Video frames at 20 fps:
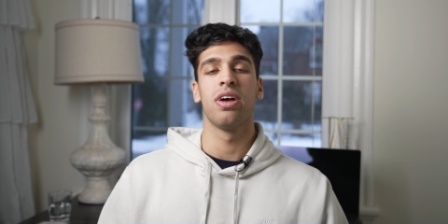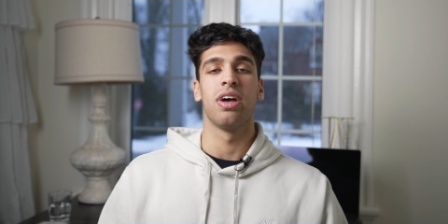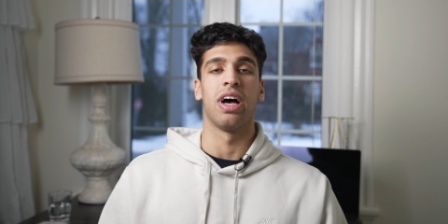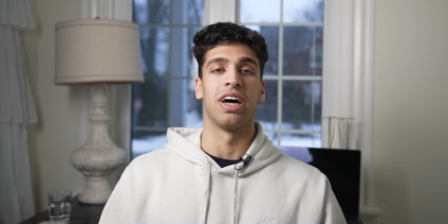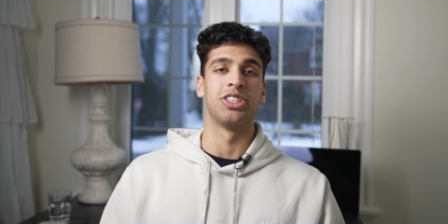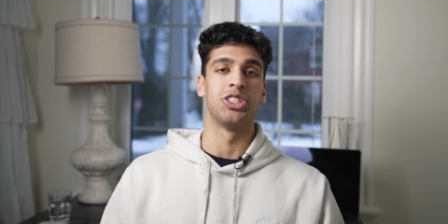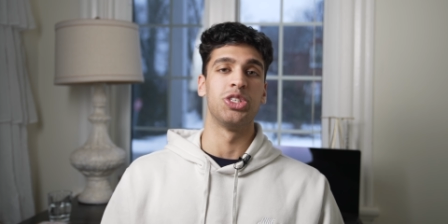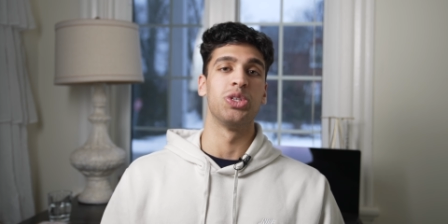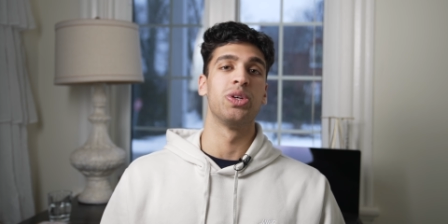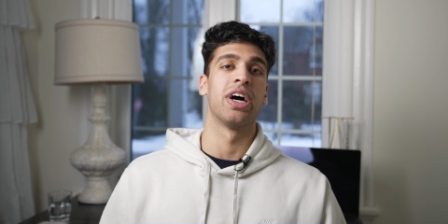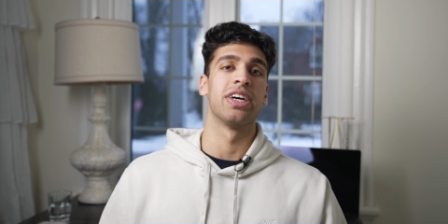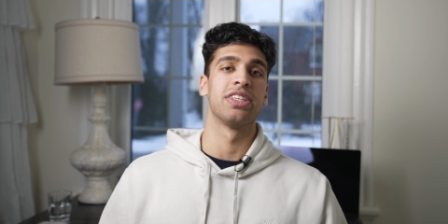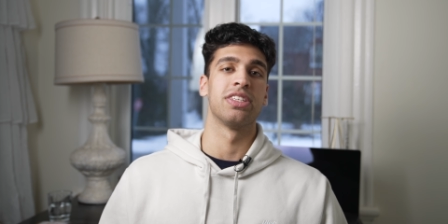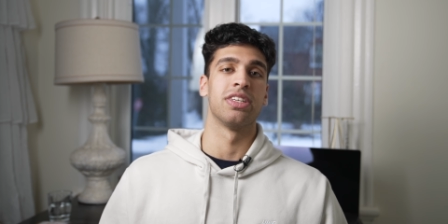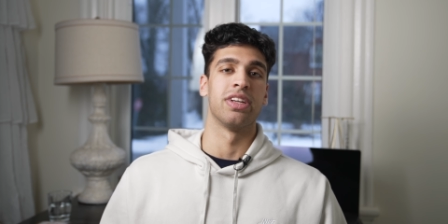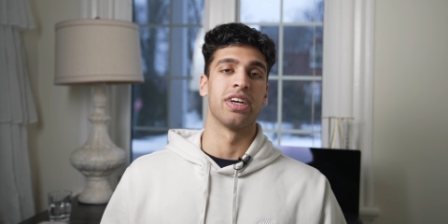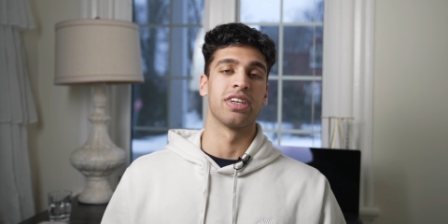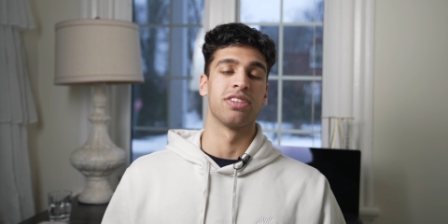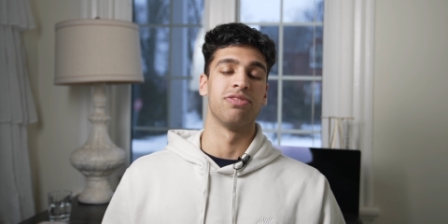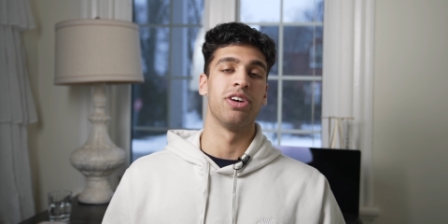I'll see you guys
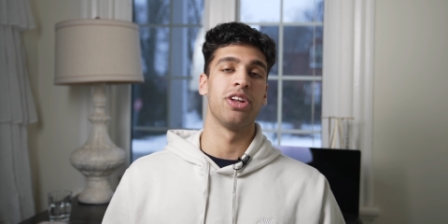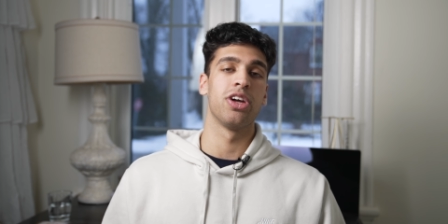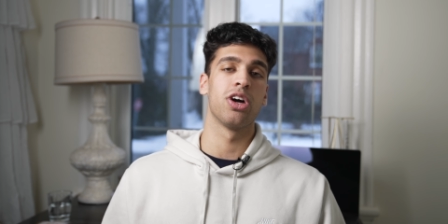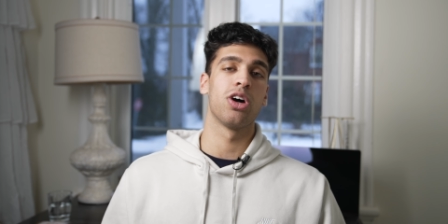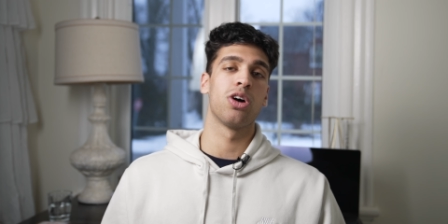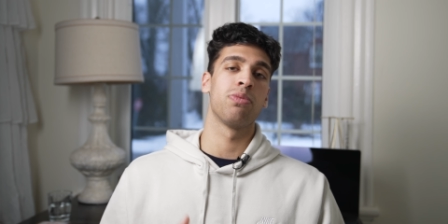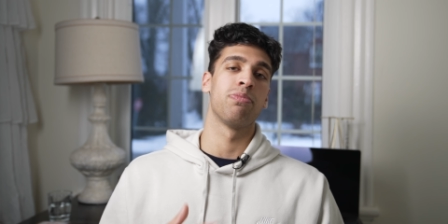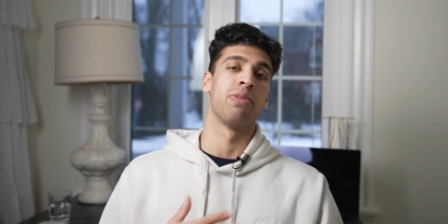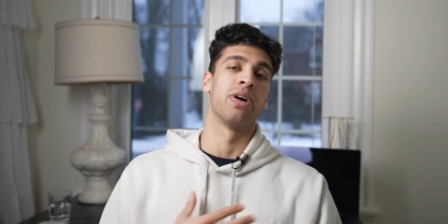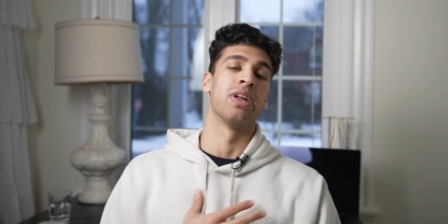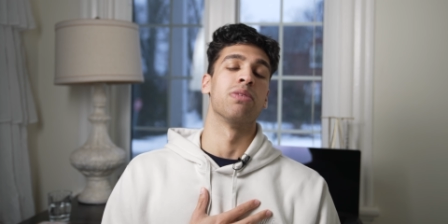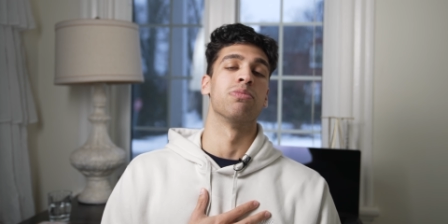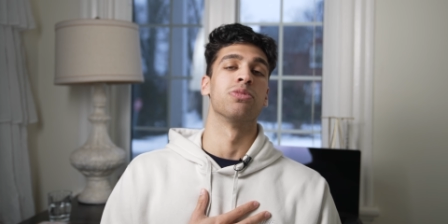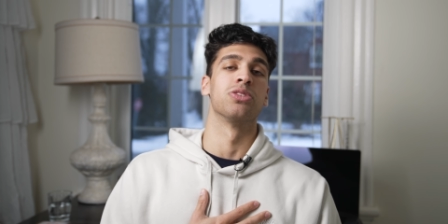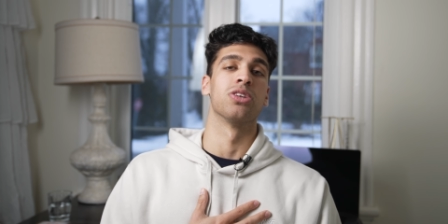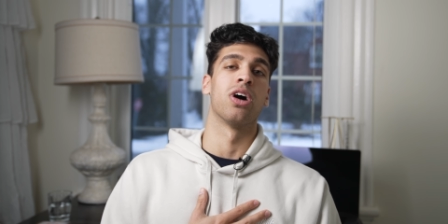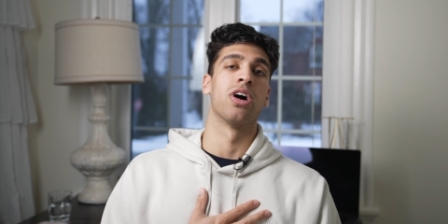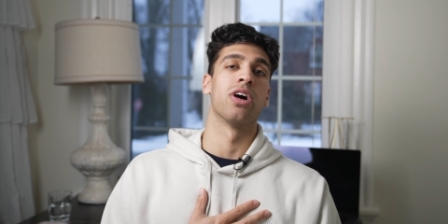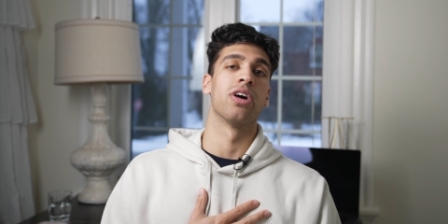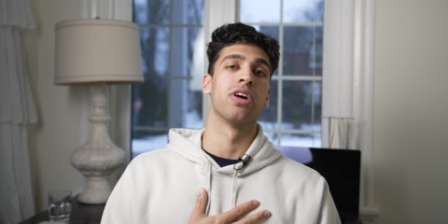in the next video. My name
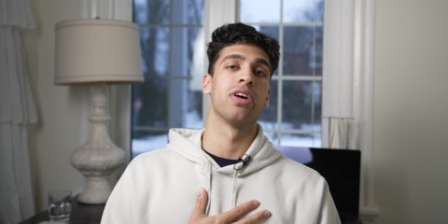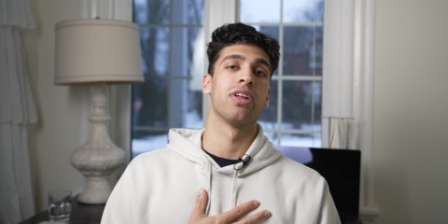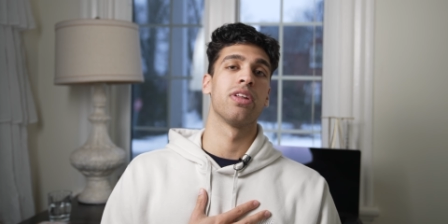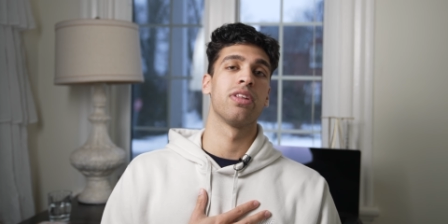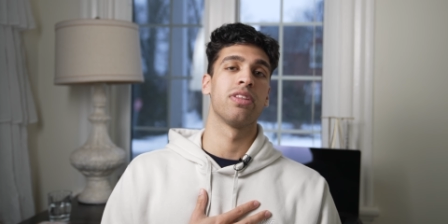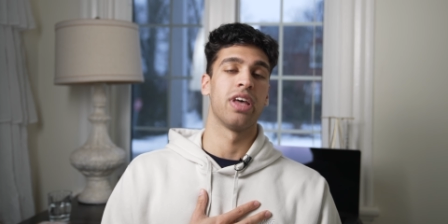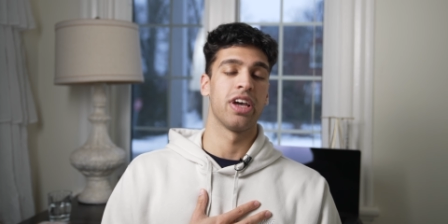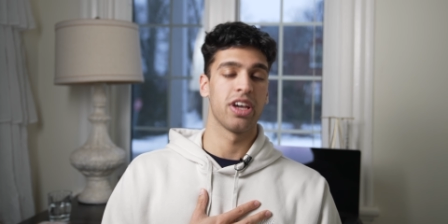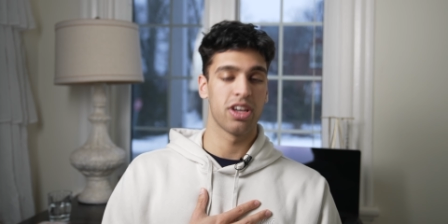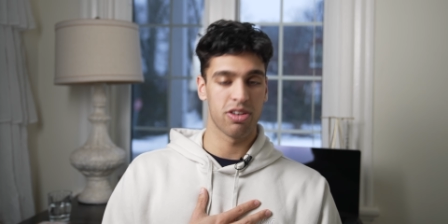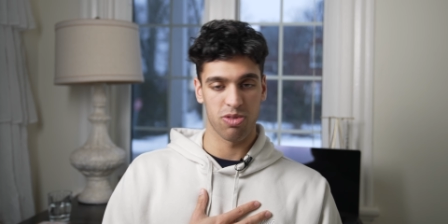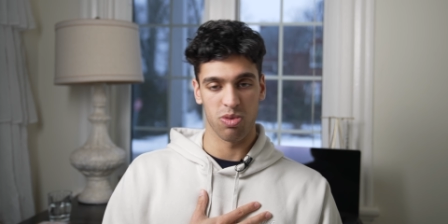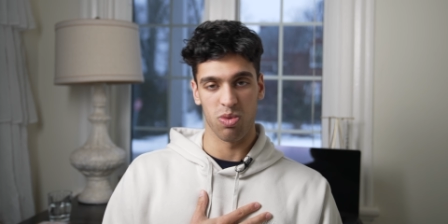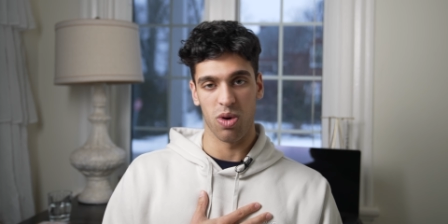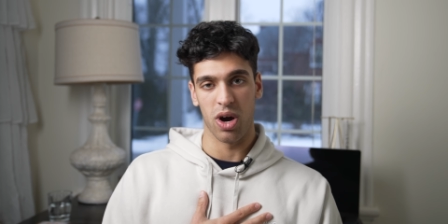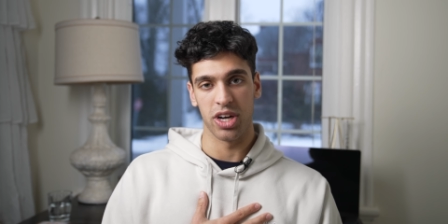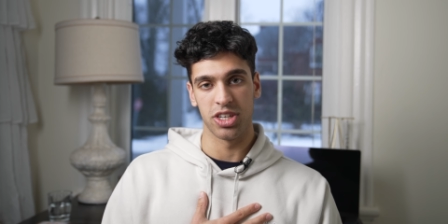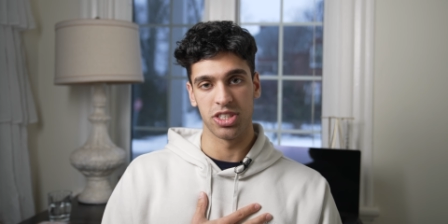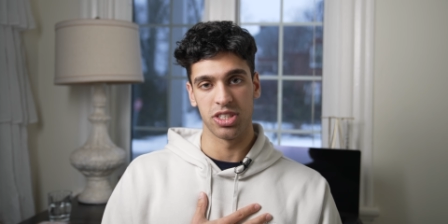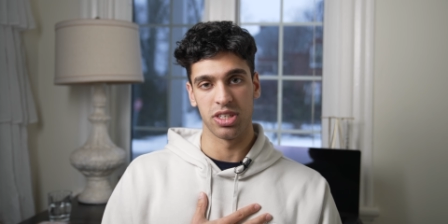is Aryan. Thank you for
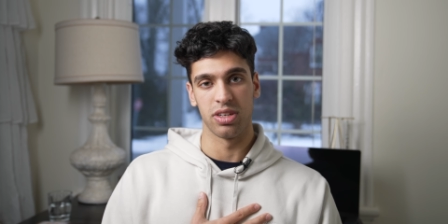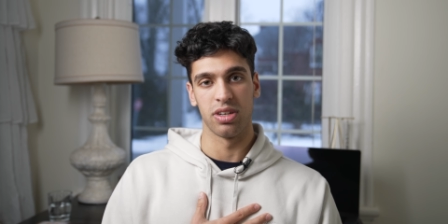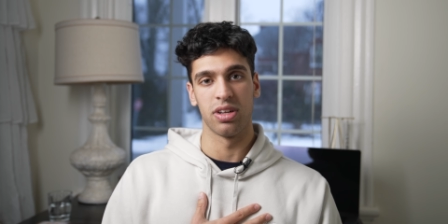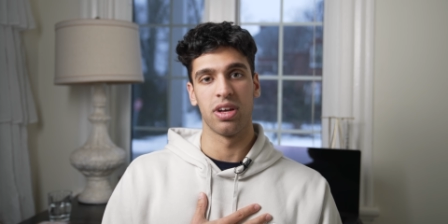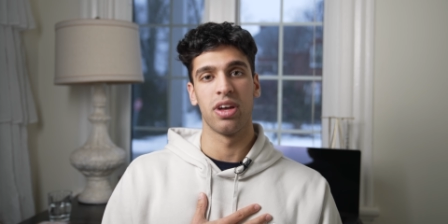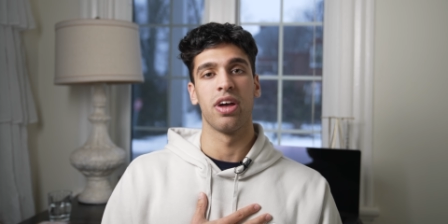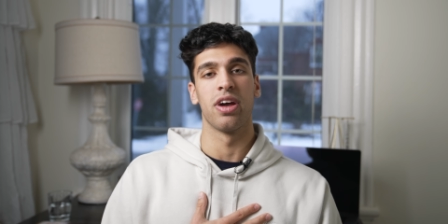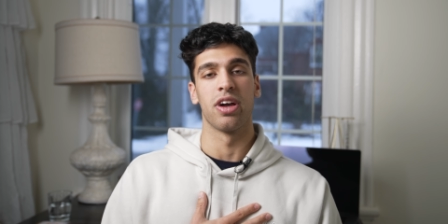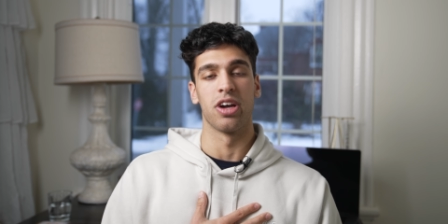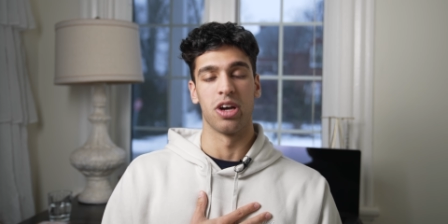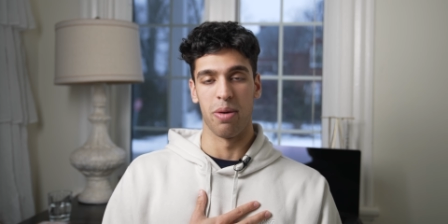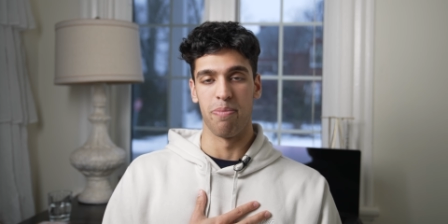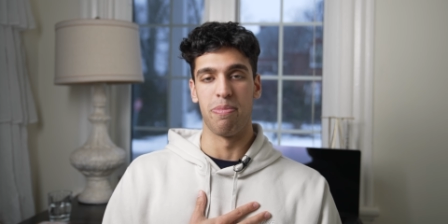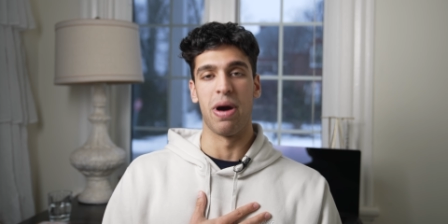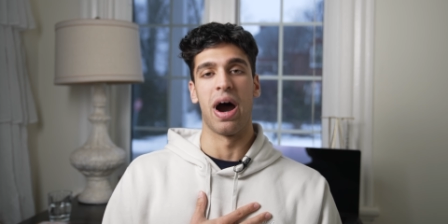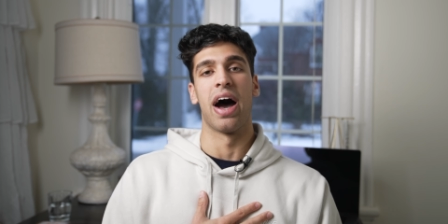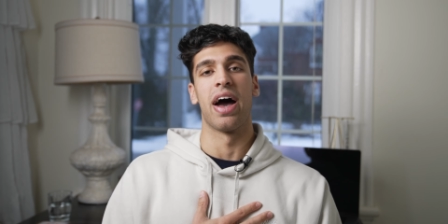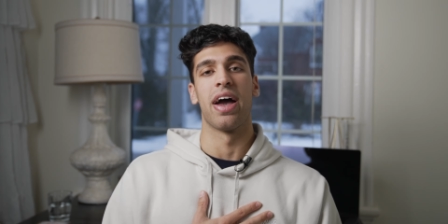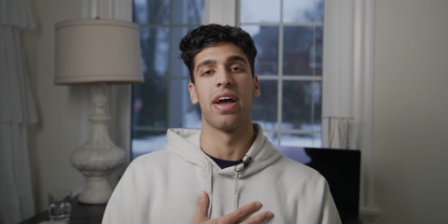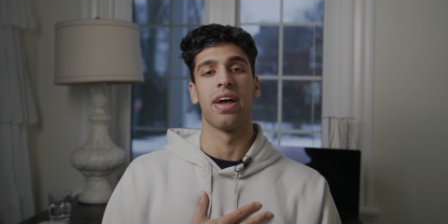watching.
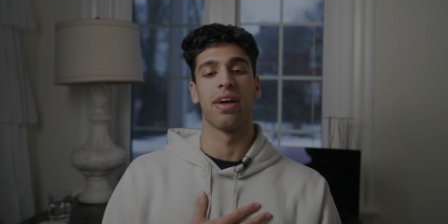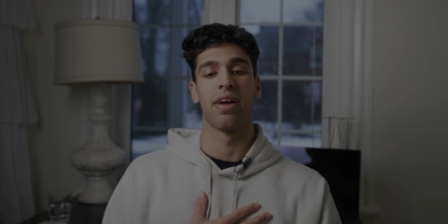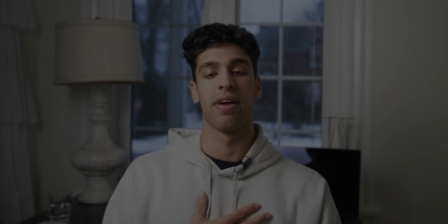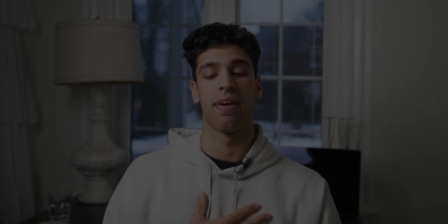Goodbye.